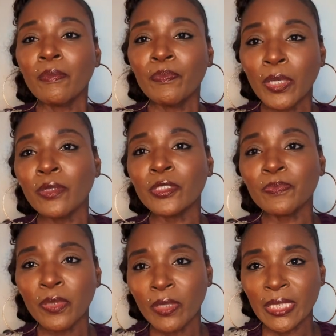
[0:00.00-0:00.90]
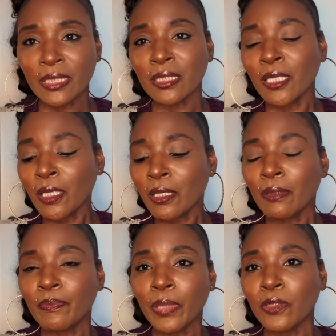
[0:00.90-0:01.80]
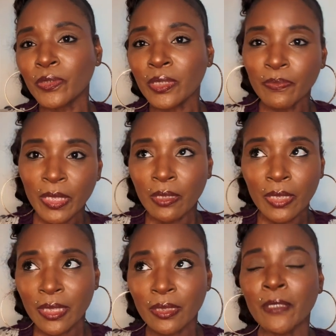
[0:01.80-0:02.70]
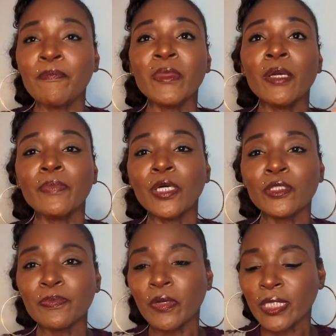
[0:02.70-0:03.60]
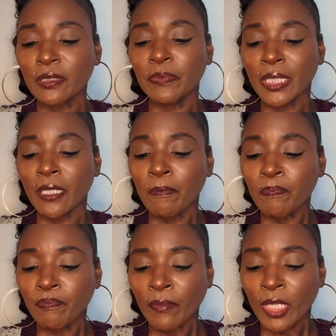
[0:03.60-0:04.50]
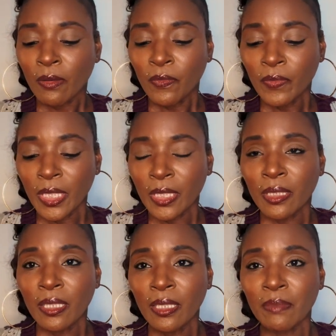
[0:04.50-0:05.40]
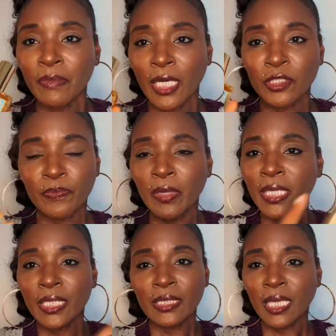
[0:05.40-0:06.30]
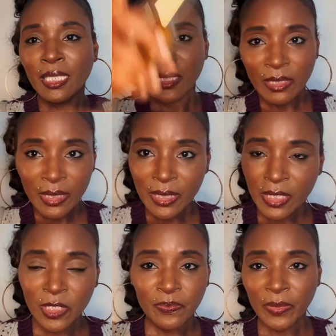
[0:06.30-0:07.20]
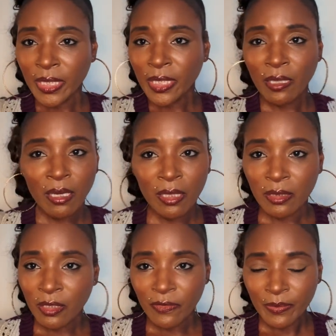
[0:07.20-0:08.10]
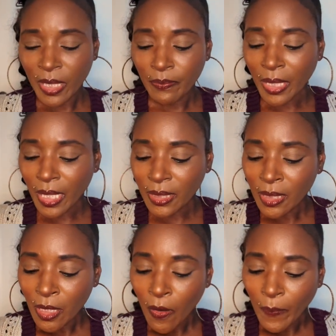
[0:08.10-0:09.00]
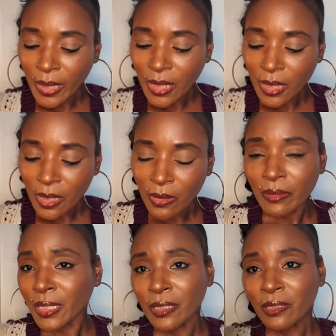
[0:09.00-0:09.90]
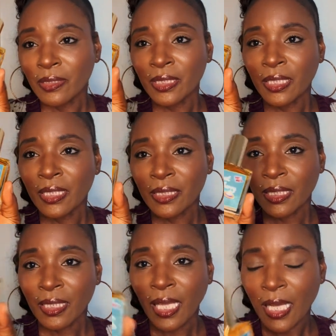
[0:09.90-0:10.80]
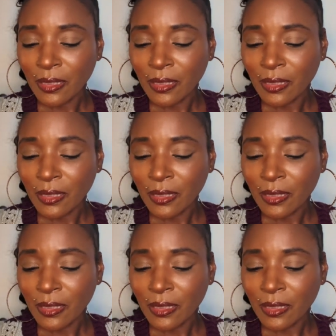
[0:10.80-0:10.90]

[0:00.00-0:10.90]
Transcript: post points. Post, P-O-S-E. Post points. But with um, my sprays, I literally spray it all over my body. But anywho, because you see it's a lot.